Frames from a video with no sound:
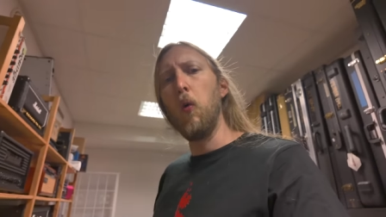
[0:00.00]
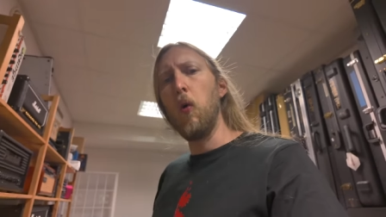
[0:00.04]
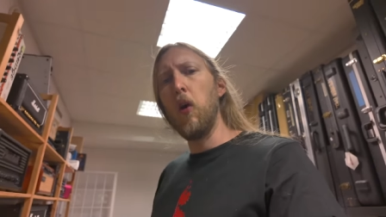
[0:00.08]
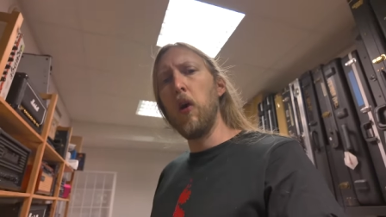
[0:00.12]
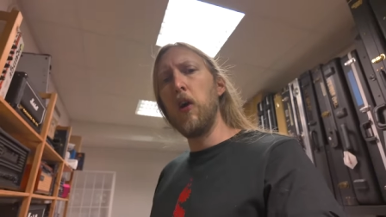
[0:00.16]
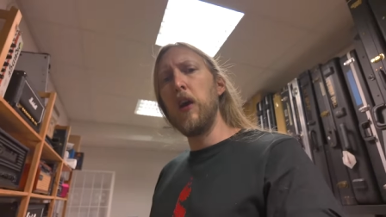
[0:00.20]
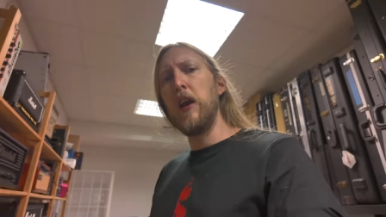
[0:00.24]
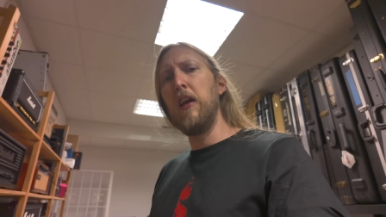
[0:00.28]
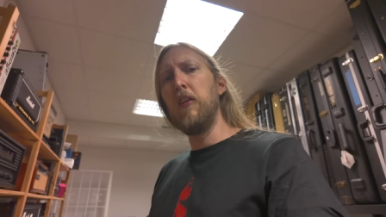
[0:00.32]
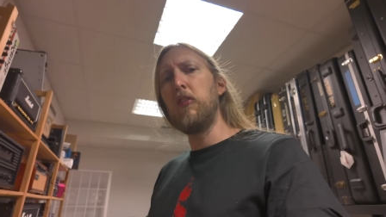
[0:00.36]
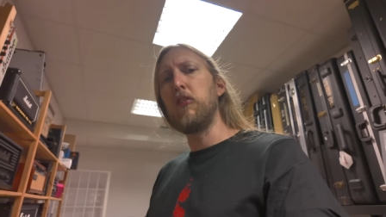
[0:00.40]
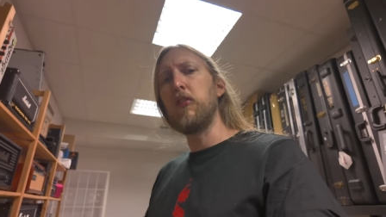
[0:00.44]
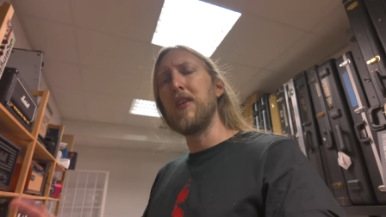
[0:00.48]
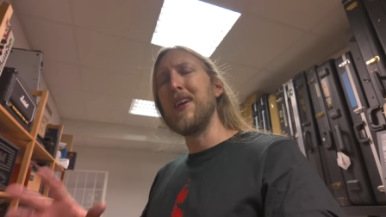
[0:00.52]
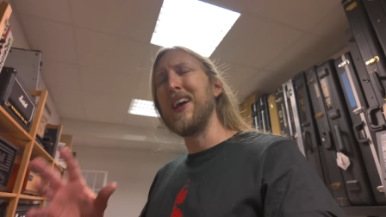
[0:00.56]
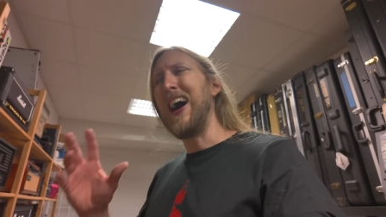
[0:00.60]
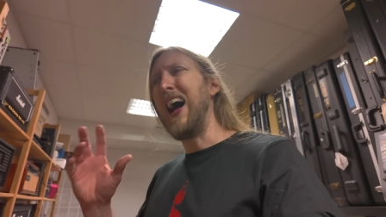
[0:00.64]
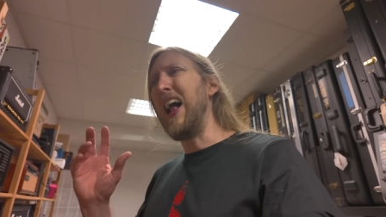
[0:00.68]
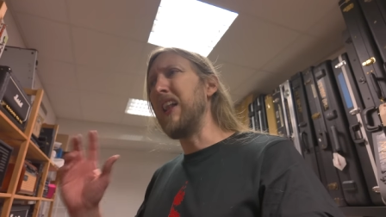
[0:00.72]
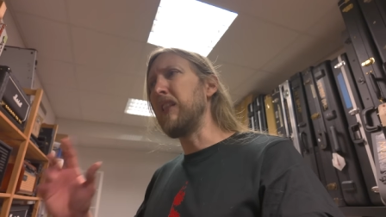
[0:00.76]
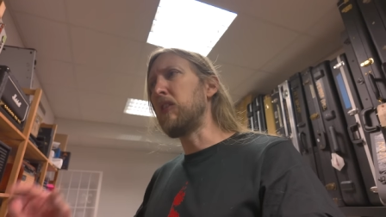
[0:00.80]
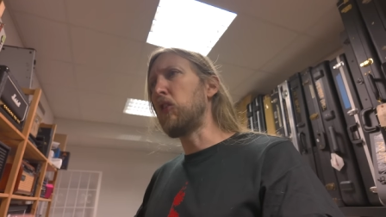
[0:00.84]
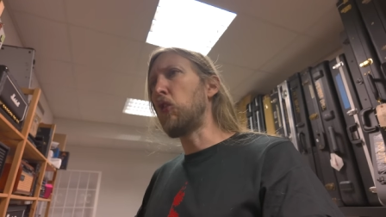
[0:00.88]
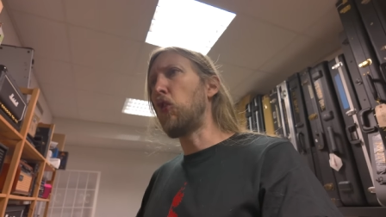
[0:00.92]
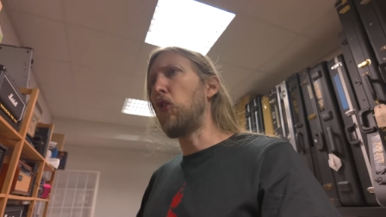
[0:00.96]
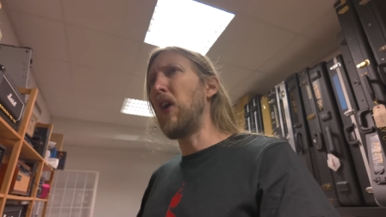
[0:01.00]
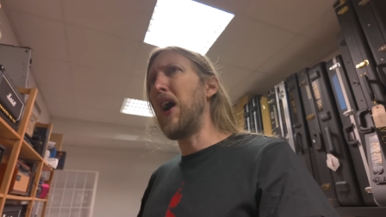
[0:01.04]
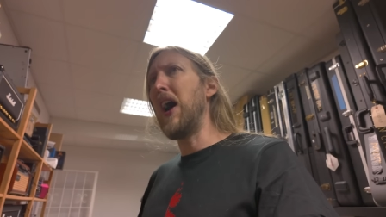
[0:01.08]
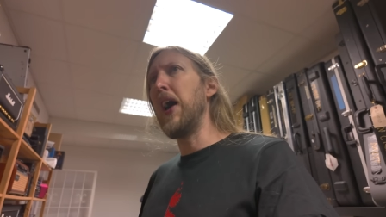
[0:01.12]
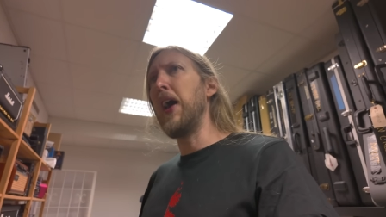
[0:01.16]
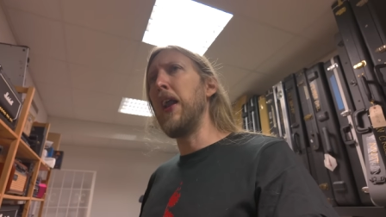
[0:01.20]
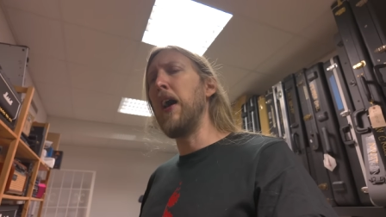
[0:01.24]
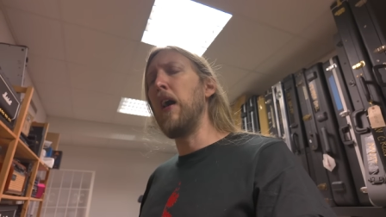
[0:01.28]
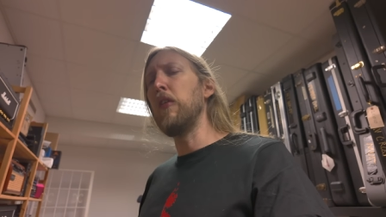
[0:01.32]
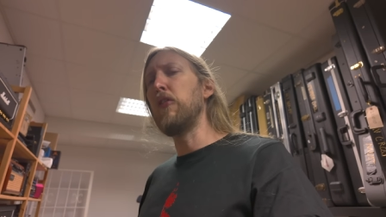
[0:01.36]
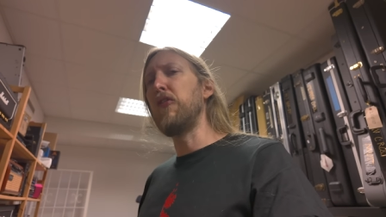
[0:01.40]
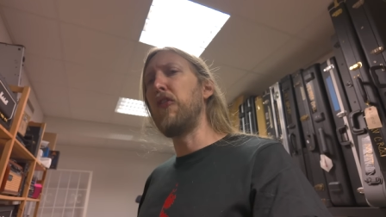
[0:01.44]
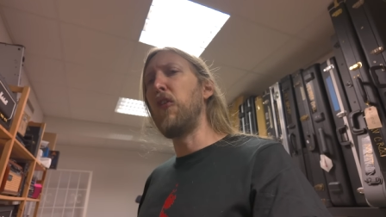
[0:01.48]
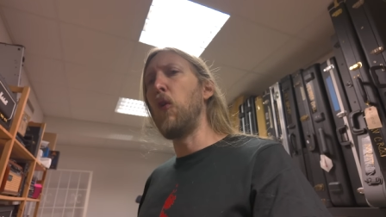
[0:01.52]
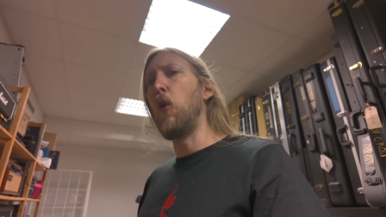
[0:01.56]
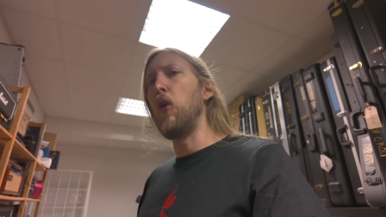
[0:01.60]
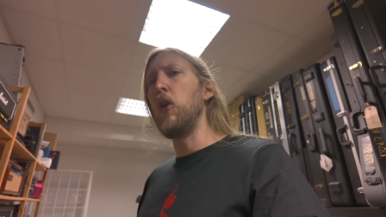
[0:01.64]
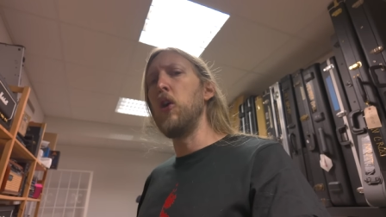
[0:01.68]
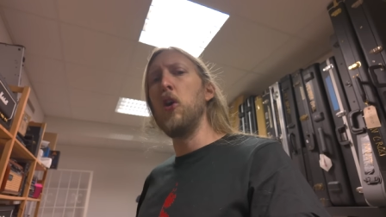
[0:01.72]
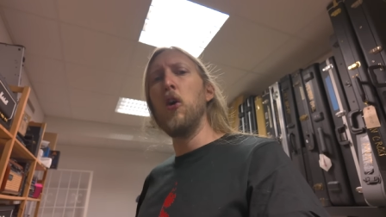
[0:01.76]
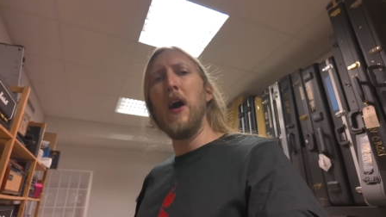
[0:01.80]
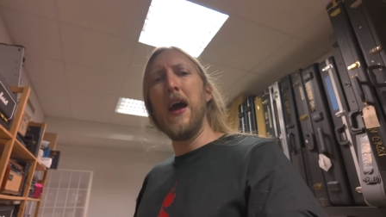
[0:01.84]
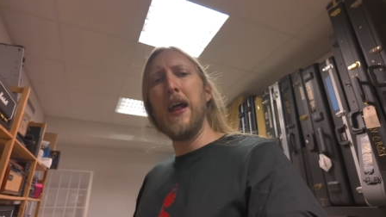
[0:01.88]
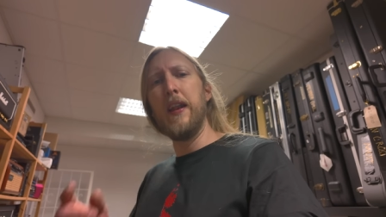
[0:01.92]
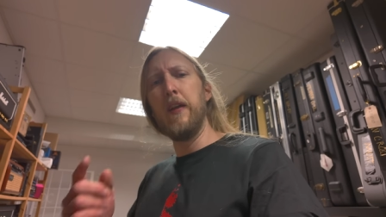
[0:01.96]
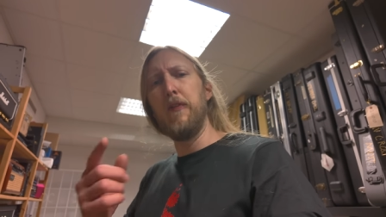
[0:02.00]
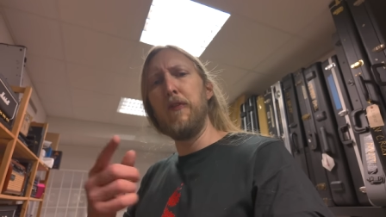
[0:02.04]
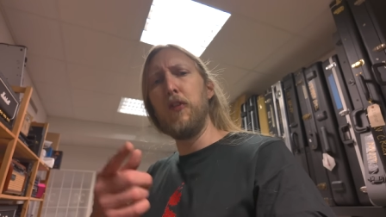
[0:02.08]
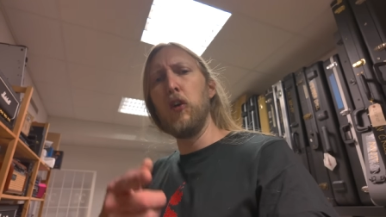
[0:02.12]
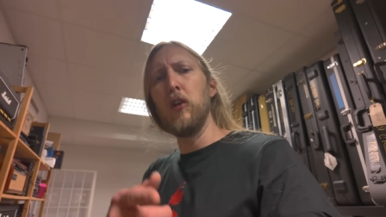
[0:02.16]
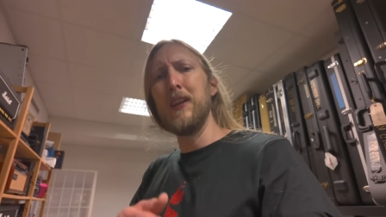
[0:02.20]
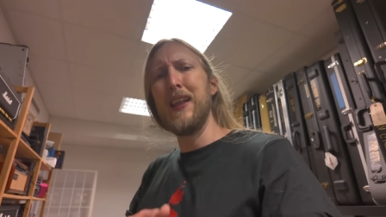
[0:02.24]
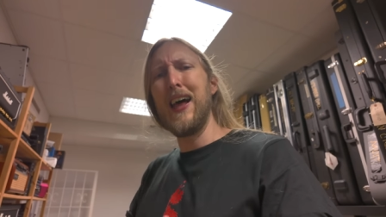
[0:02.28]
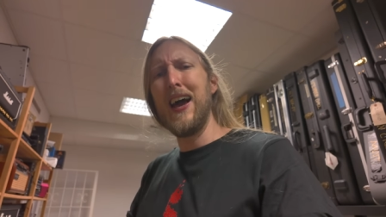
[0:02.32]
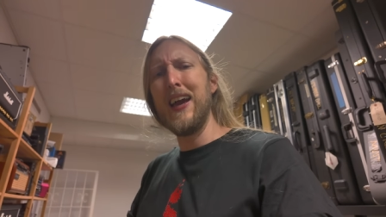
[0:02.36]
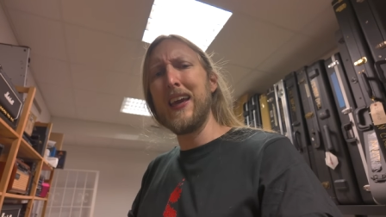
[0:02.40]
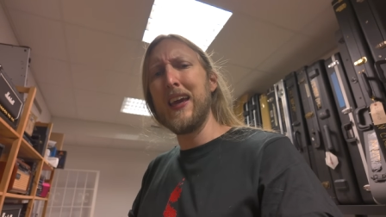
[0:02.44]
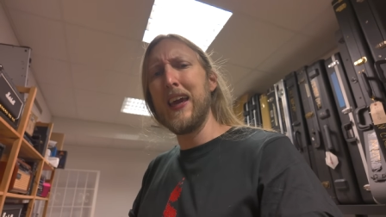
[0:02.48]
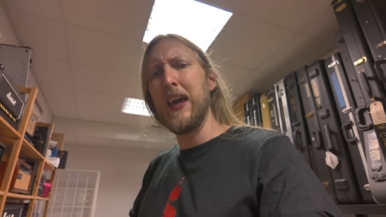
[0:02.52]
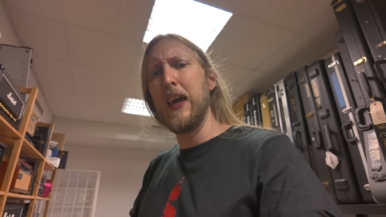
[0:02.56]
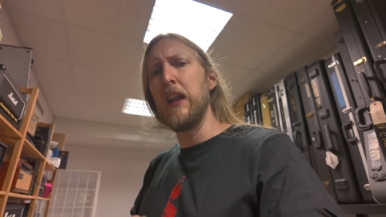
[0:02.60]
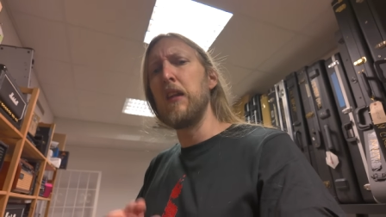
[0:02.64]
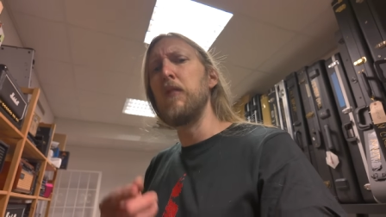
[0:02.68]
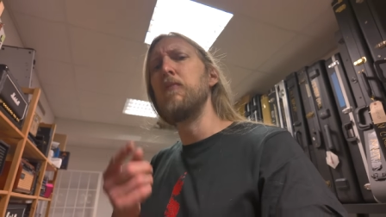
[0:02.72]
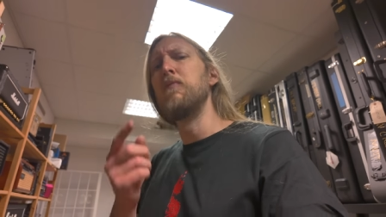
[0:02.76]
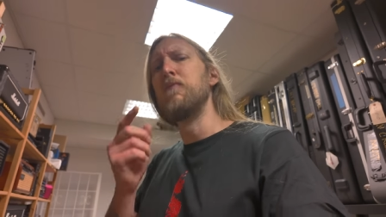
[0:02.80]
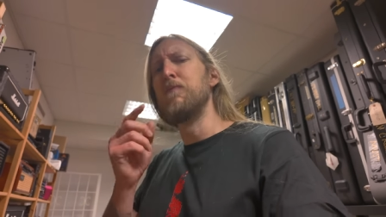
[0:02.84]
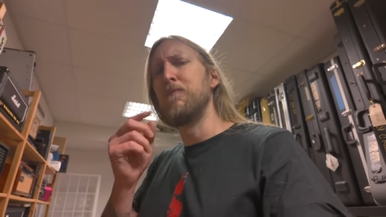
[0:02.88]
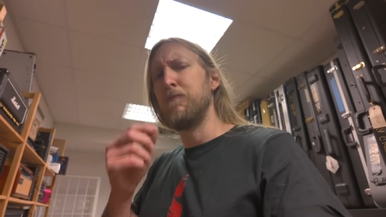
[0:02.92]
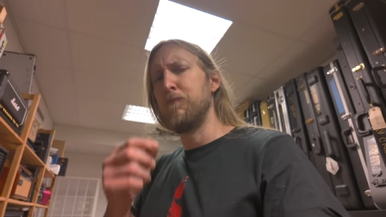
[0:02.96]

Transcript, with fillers: worries, I'll try it out for you, and if you like it,